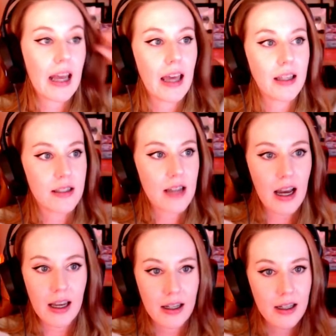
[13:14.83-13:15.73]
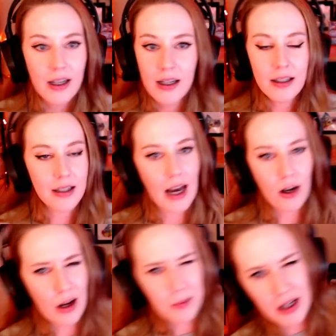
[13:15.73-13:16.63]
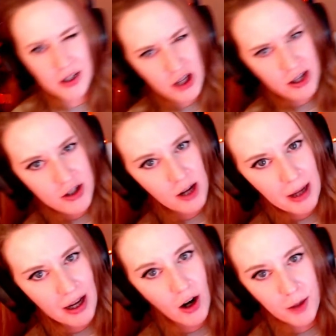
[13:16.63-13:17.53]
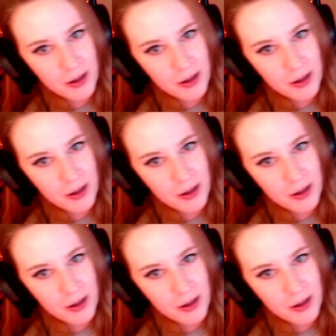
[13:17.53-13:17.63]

And I now I mean I changed all my art,